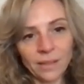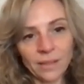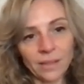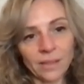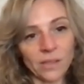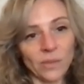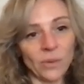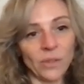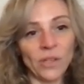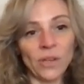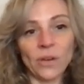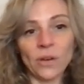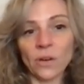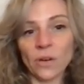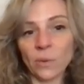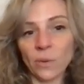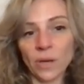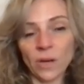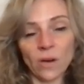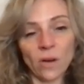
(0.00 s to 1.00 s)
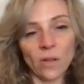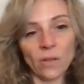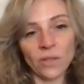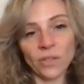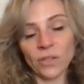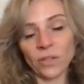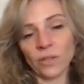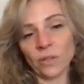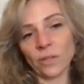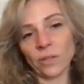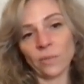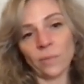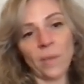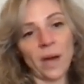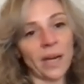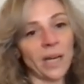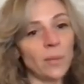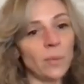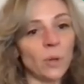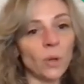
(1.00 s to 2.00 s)
So in yoga, we call this your
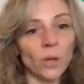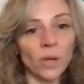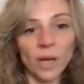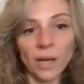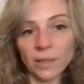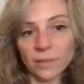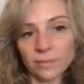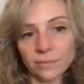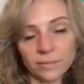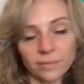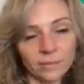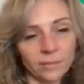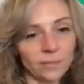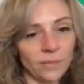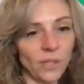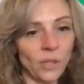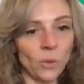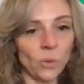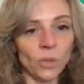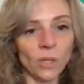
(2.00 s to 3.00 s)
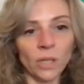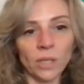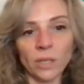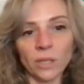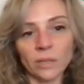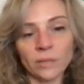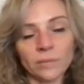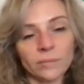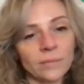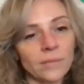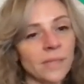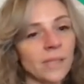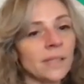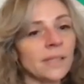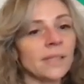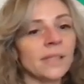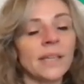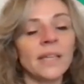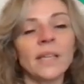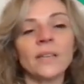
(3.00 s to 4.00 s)
Manipura, your
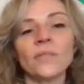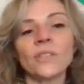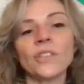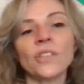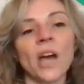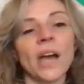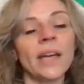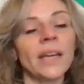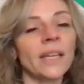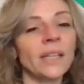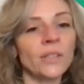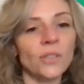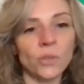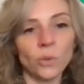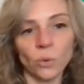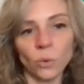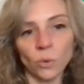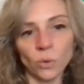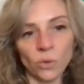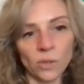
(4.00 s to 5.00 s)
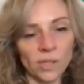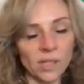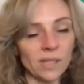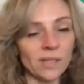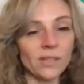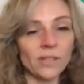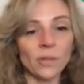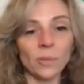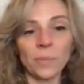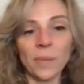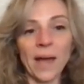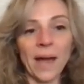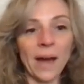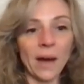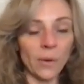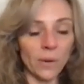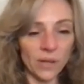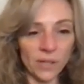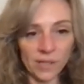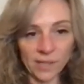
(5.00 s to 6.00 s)
city of shining jewels. This is your
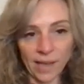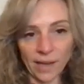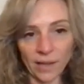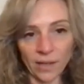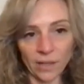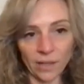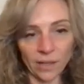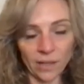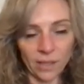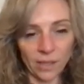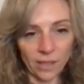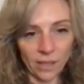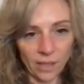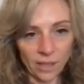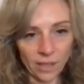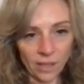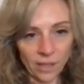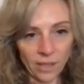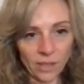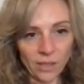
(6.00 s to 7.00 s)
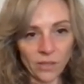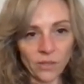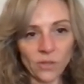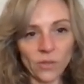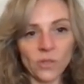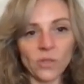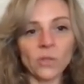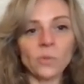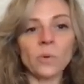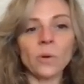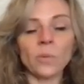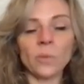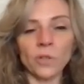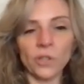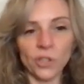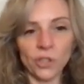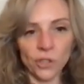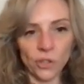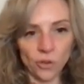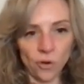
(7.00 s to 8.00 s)
power center. So this is where we're
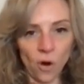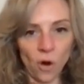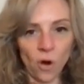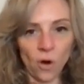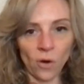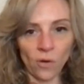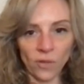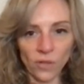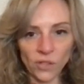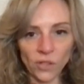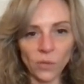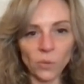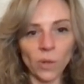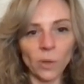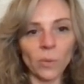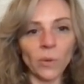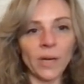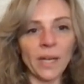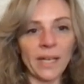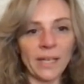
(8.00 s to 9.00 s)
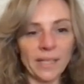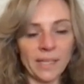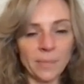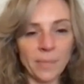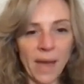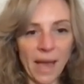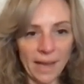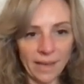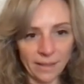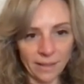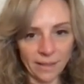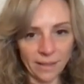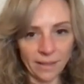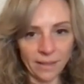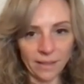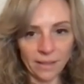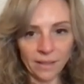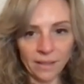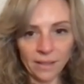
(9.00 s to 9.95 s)
strong. This is where we're independent.